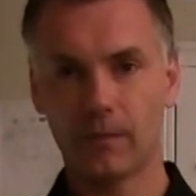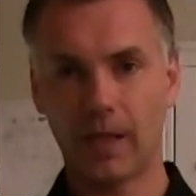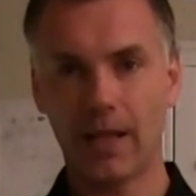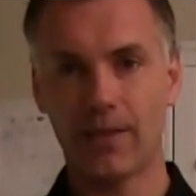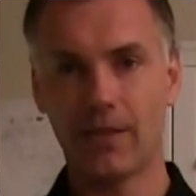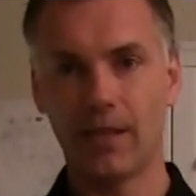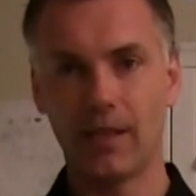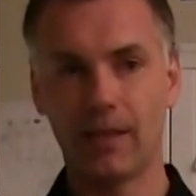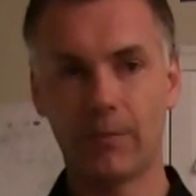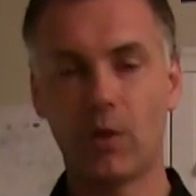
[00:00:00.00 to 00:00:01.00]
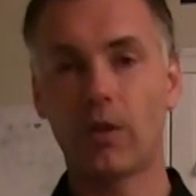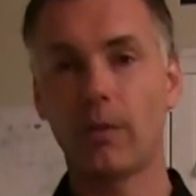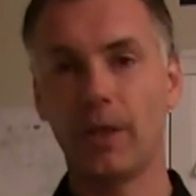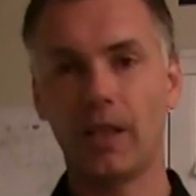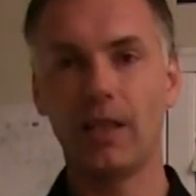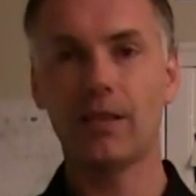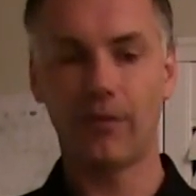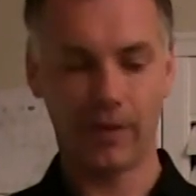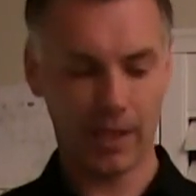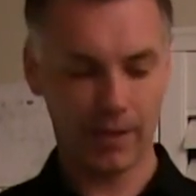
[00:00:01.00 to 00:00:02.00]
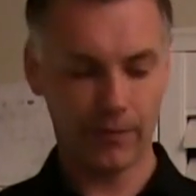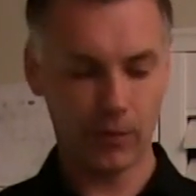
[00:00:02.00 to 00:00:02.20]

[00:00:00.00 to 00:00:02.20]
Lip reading: as the programming interface